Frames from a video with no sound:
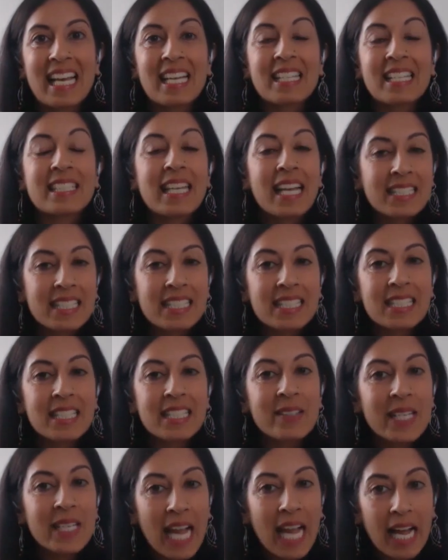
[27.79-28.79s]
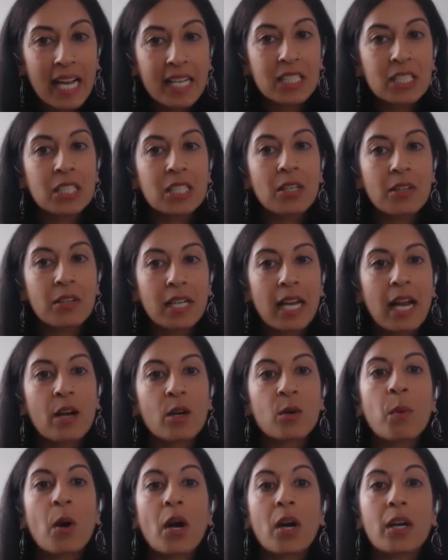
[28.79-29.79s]
a necessary action on
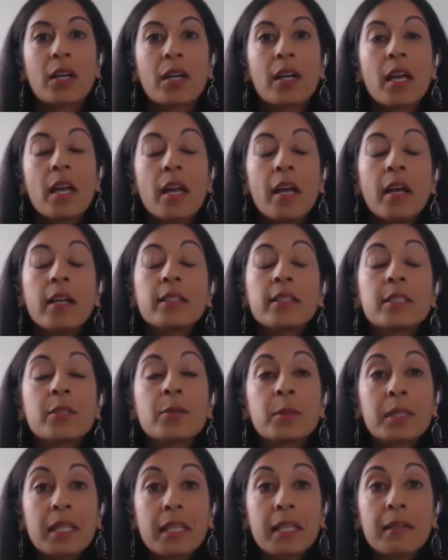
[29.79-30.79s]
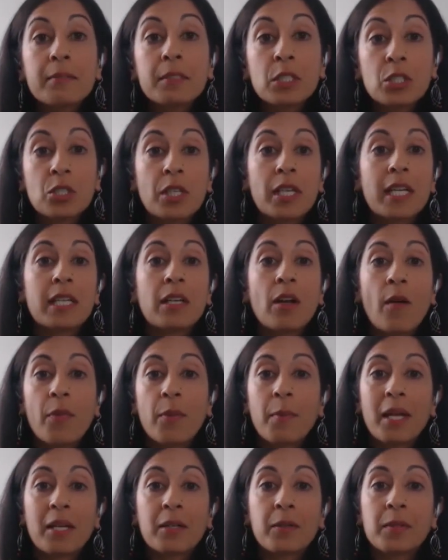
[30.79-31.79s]
our part to relieve strain on
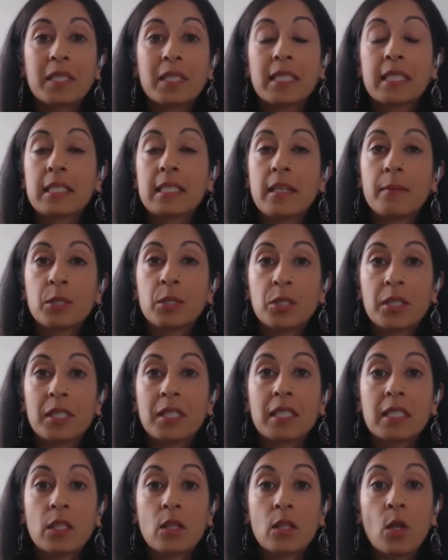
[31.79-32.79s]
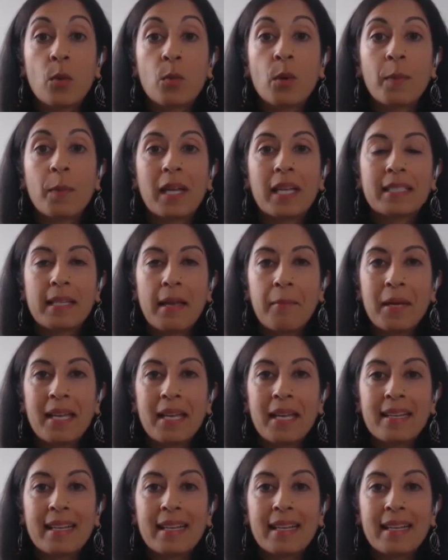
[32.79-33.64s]
the medical system during this global pandemic.